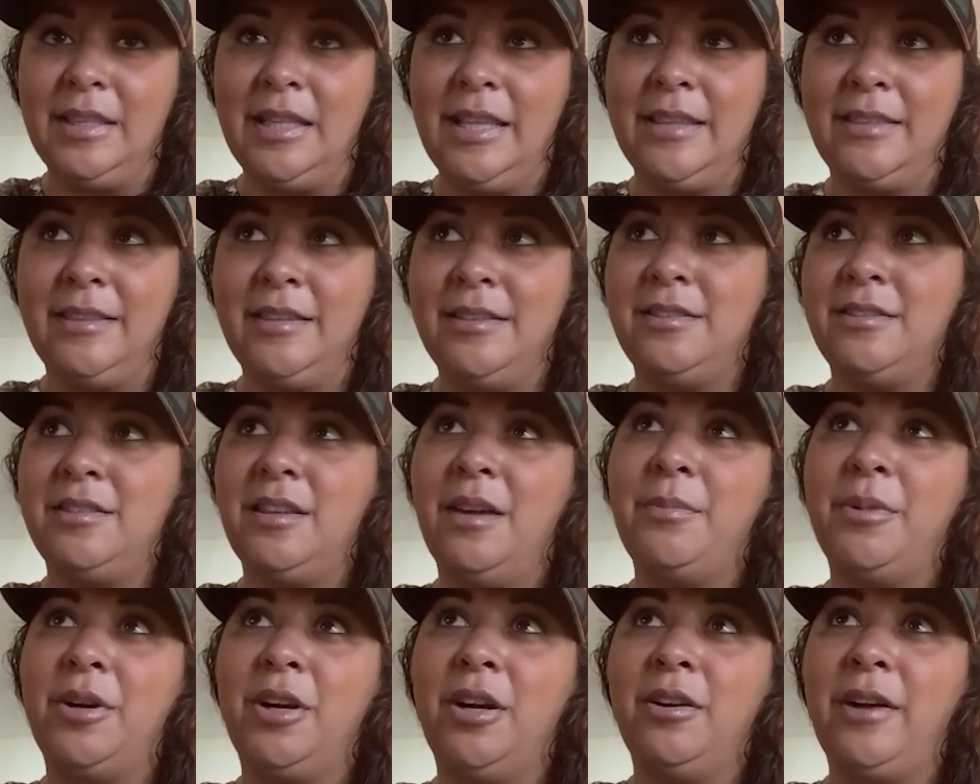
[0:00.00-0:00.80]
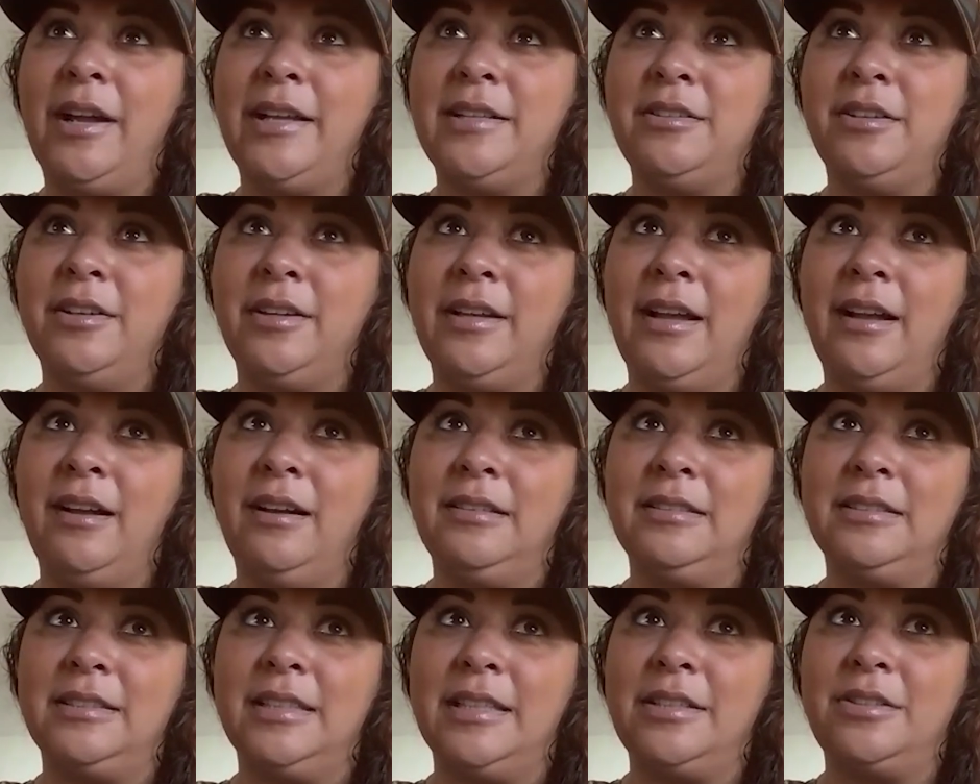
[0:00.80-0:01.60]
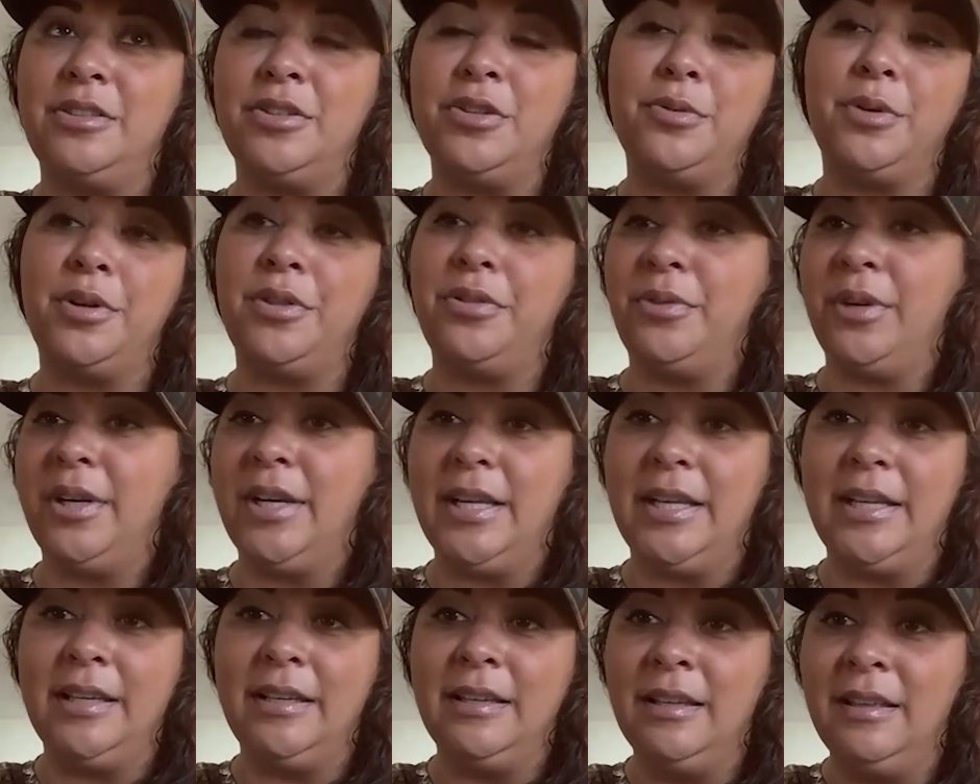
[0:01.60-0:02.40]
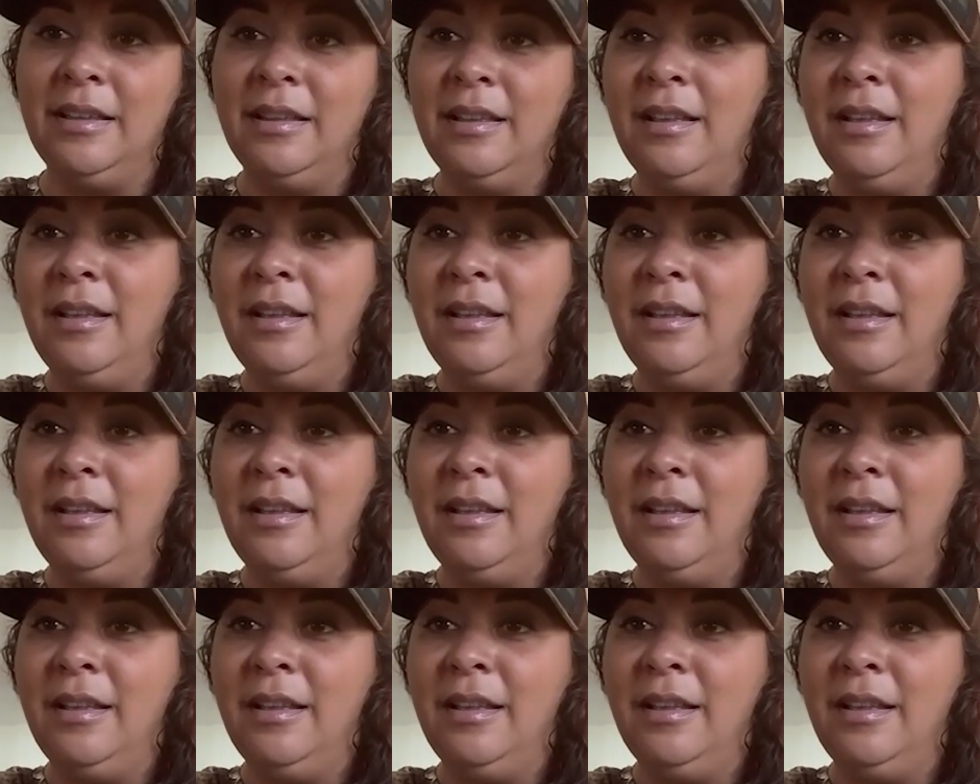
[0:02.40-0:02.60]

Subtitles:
This summer I took out like 2 or 3.